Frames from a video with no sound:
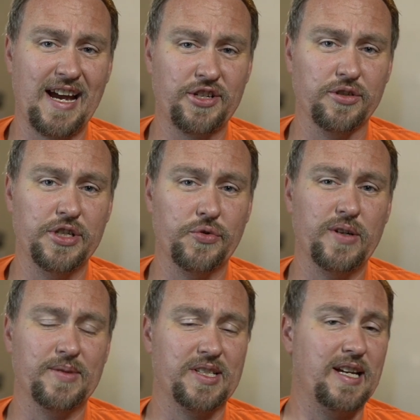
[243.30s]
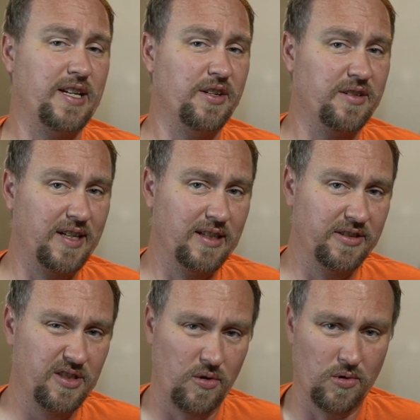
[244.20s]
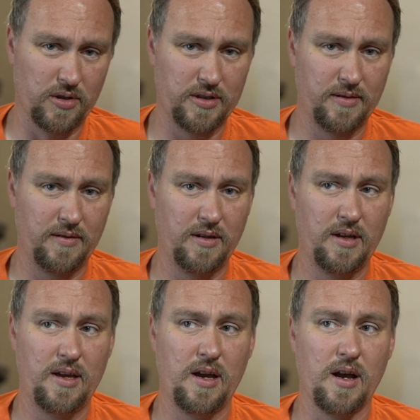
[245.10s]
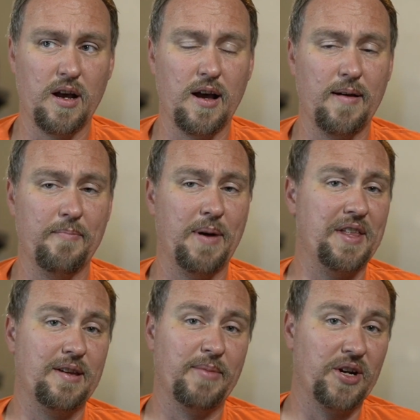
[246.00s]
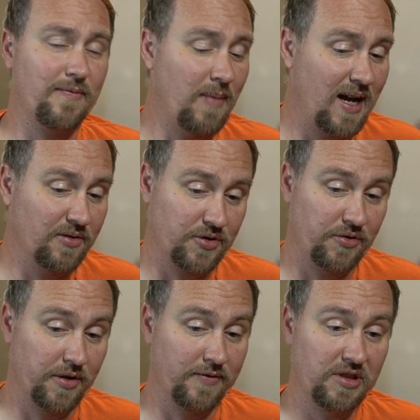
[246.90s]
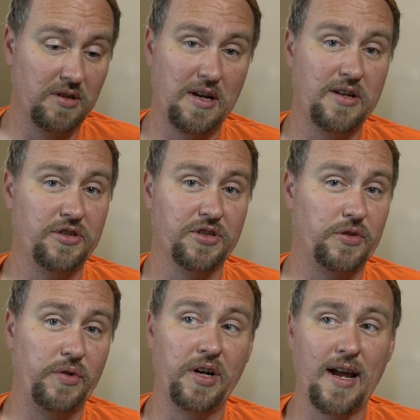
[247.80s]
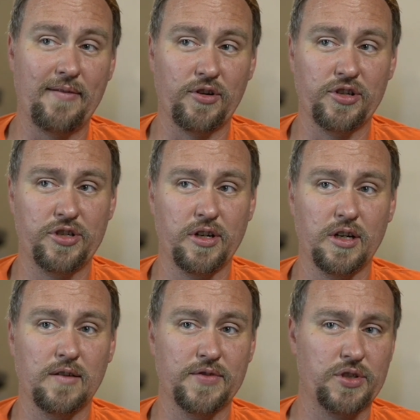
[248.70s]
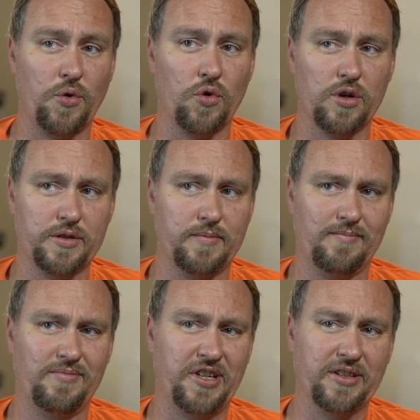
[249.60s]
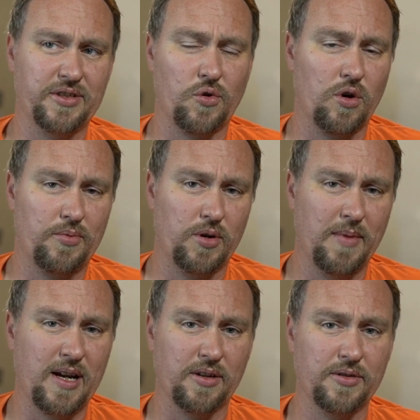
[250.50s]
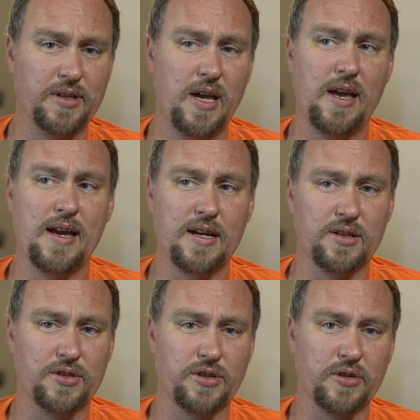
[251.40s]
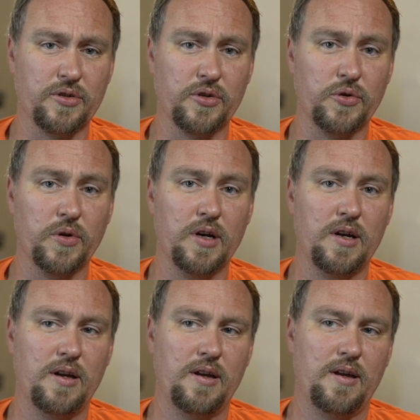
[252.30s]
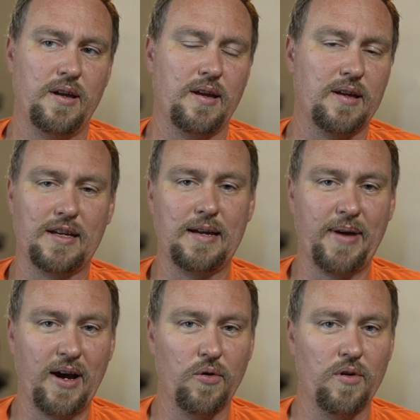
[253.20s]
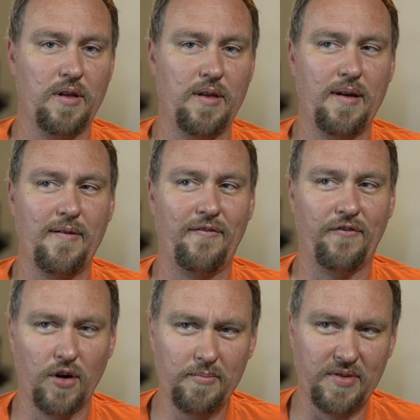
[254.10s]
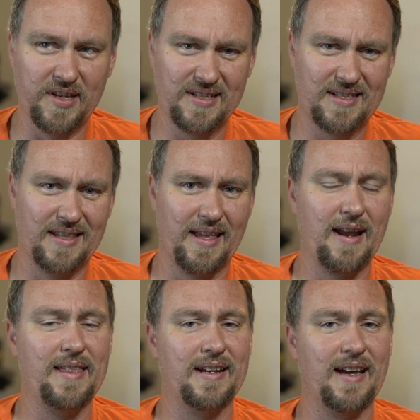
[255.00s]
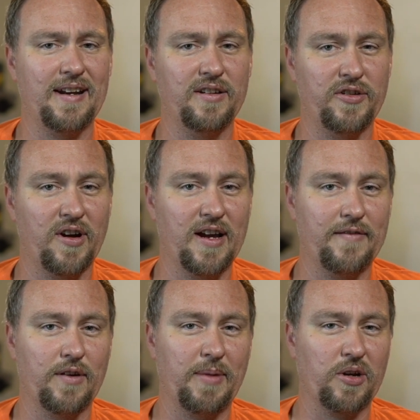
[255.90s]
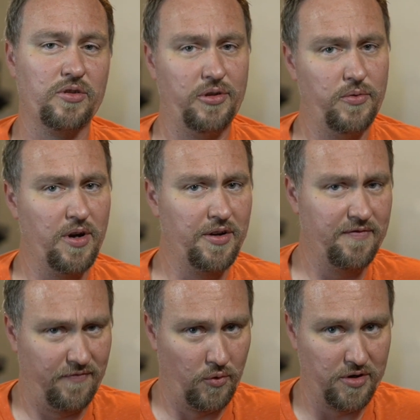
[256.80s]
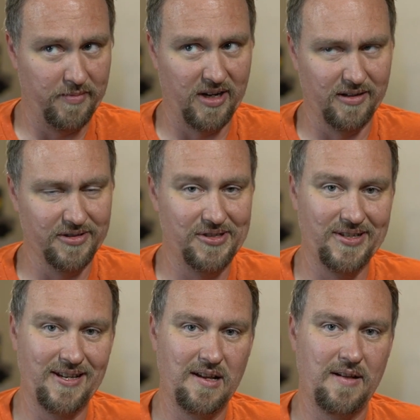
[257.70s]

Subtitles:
actually doing was taking your daily scores by the amount of miles you've driven and just doing an average of scores, daily score per mile. And so it came out from this that I then had to drive about 240 miles